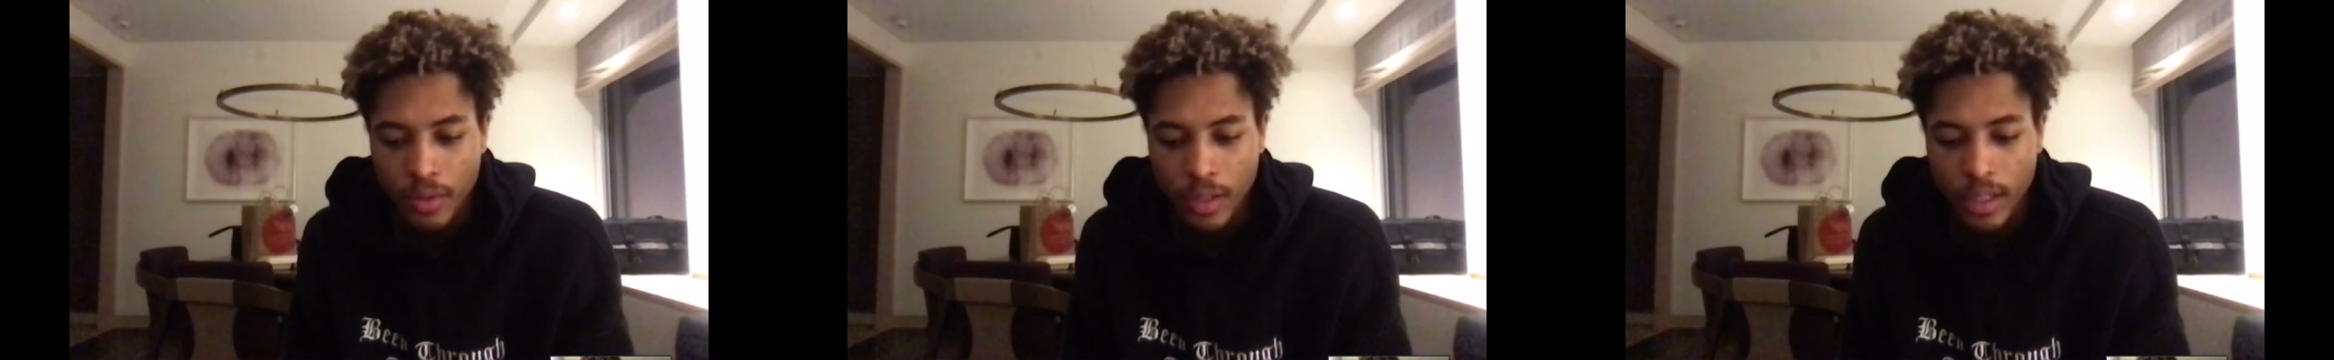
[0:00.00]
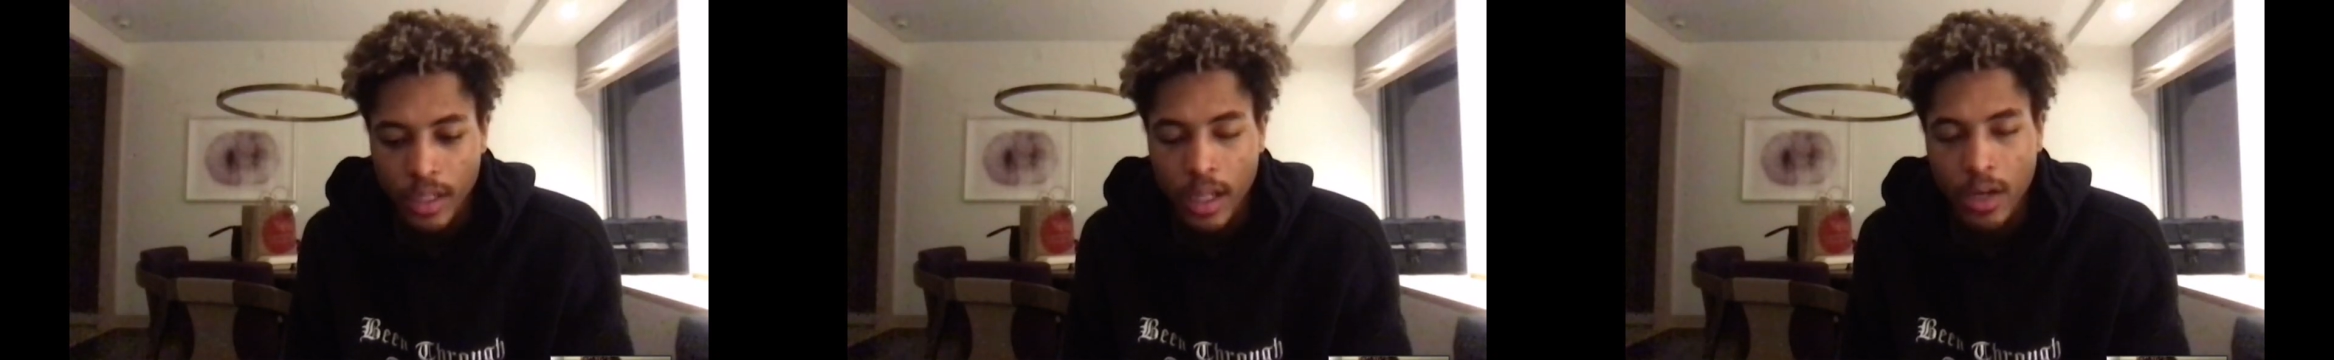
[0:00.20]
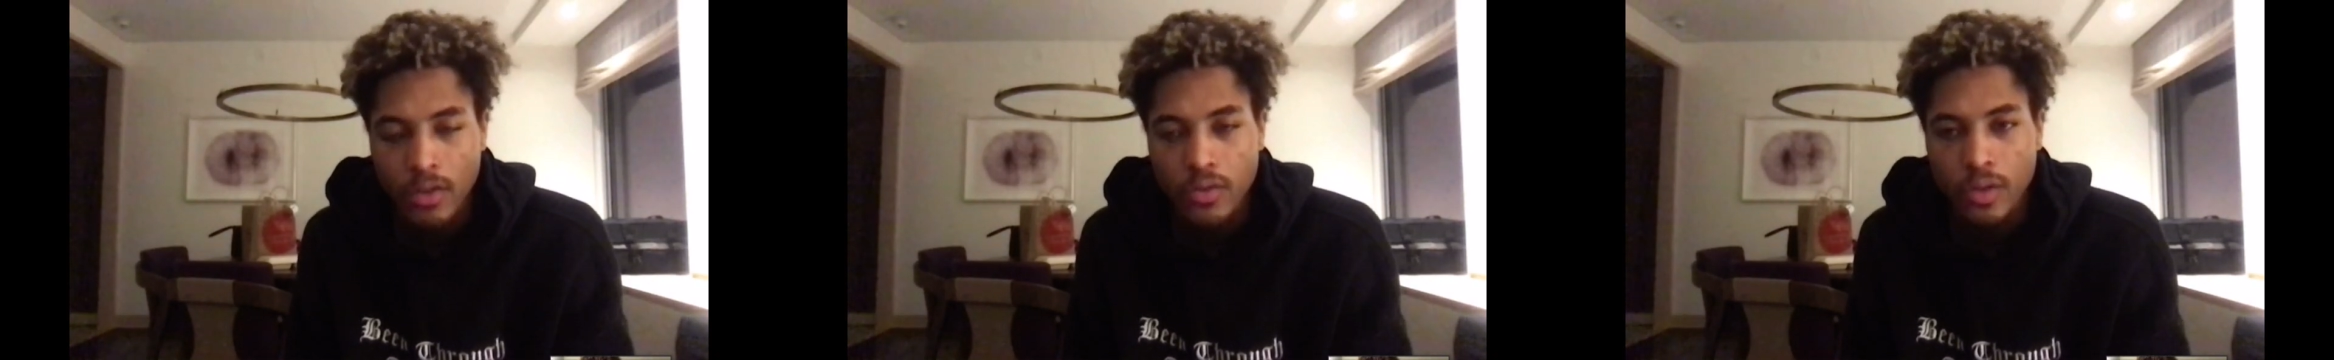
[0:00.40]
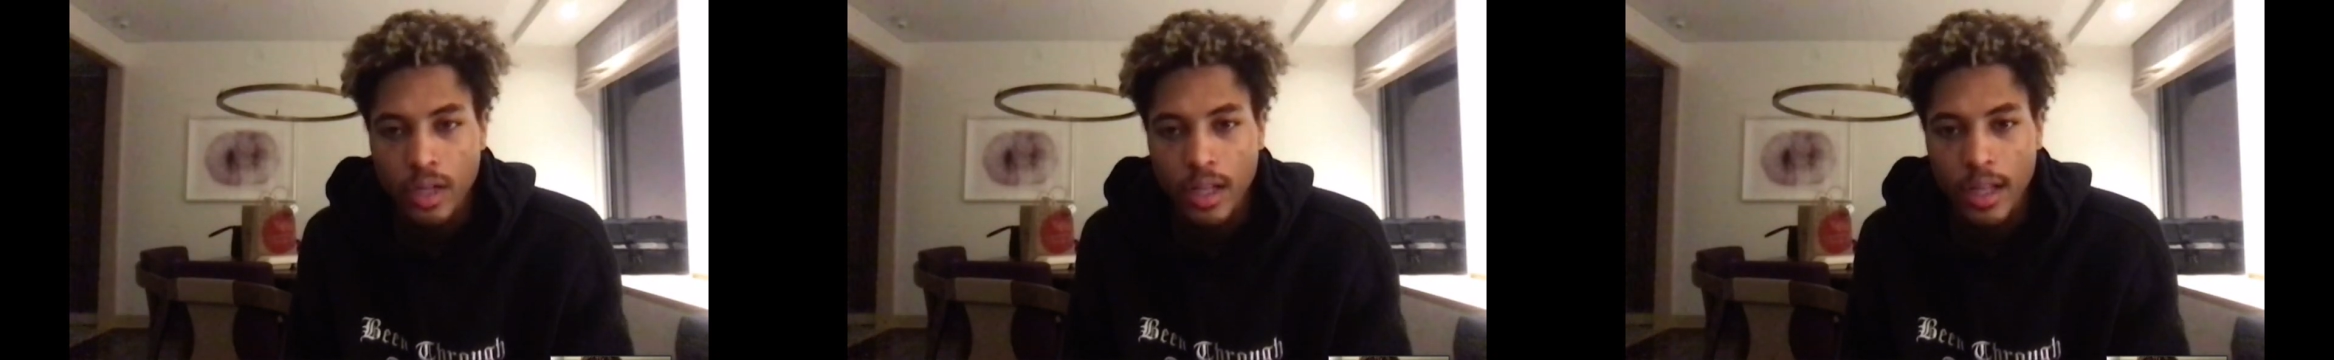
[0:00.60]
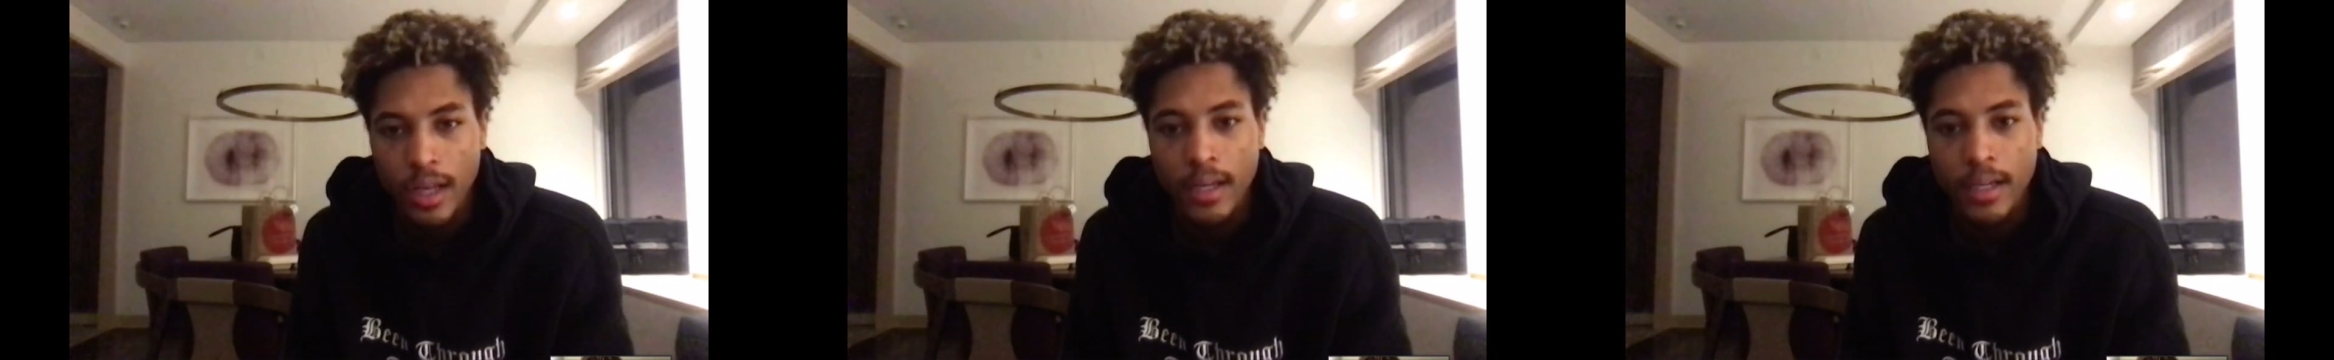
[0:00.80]
close with
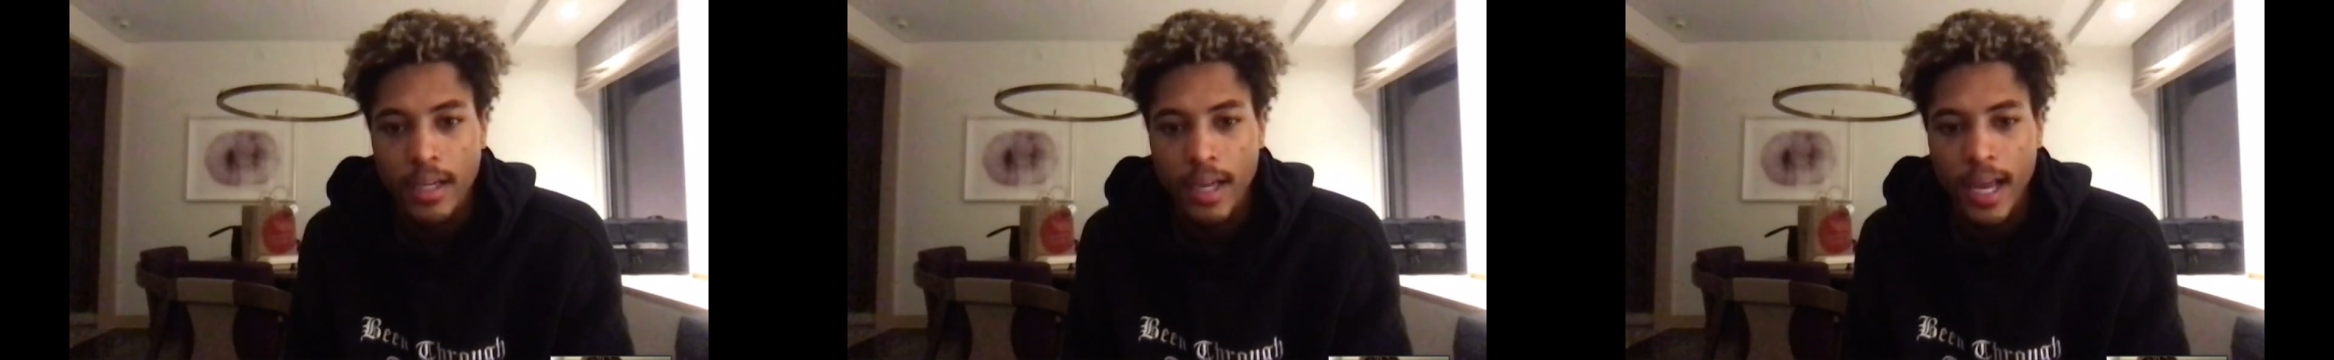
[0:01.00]
Klay.